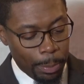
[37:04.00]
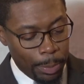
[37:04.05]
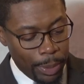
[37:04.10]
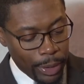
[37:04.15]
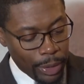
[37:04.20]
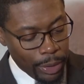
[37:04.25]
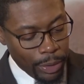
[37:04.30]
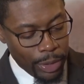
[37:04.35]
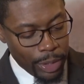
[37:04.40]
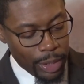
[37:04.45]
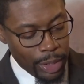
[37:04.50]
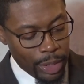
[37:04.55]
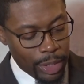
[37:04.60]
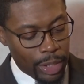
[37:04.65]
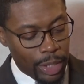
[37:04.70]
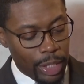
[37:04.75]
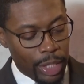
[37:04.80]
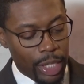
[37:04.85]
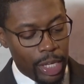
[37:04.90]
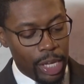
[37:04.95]
build it
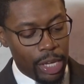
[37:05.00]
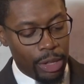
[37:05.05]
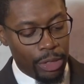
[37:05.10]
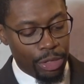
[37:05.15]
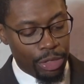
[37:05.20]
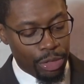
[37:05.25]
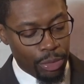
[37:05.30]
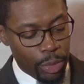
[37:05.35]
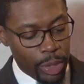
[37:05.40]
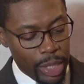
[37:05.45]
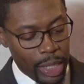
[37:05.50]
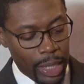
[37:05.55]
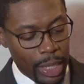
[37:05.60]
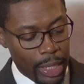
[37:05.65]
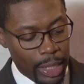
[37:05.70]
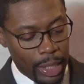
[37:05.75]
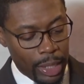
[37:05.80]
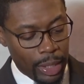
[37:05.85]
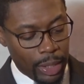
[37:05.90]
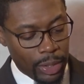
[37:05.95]
in three
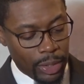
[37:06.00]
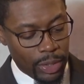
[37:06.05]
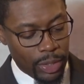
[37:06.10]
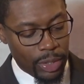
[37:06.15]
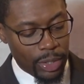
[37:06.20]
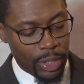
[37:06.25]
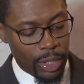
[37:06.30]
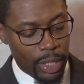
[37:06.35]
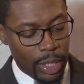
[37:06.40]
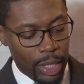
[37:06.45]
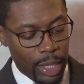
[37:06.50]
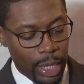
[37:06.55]
days.